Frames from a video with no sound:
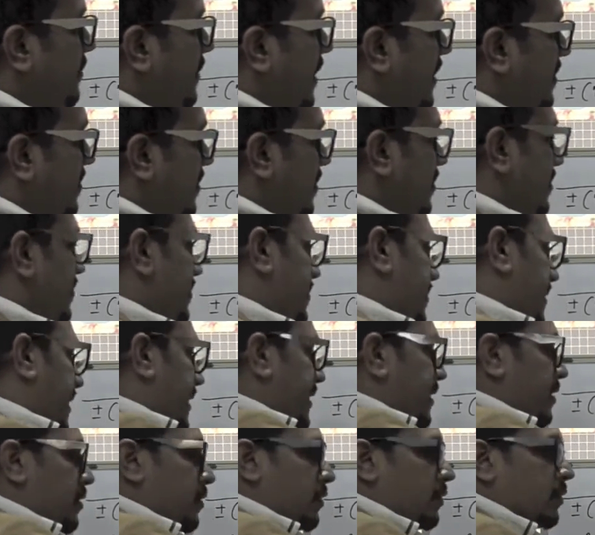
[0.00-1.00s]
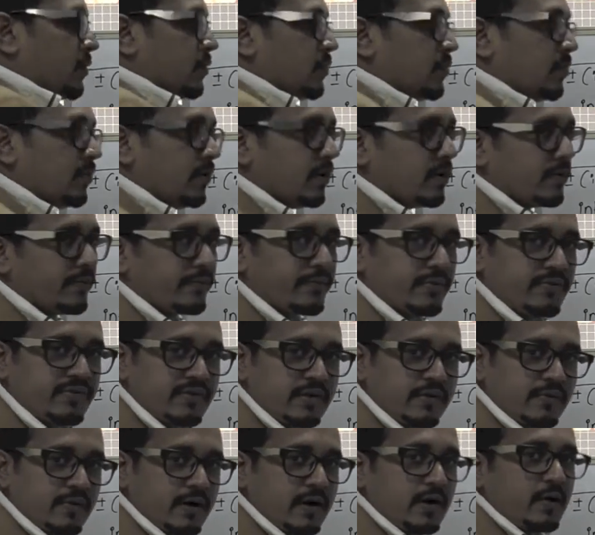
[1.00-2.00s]
message sent to
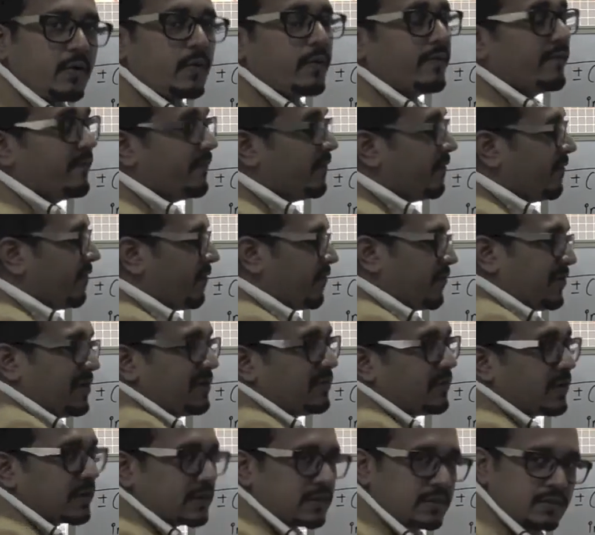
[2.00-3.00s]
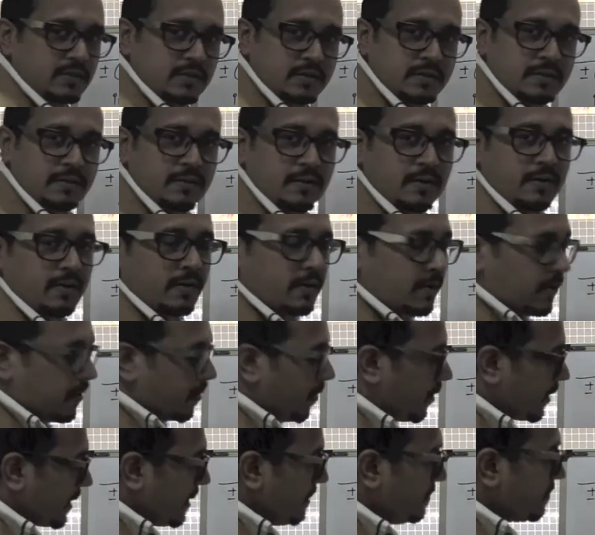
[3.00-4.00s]
receiver v1.
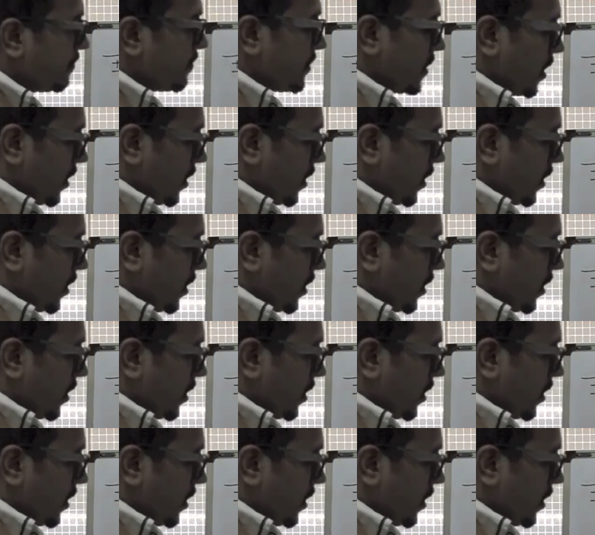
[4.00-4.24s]
Okay,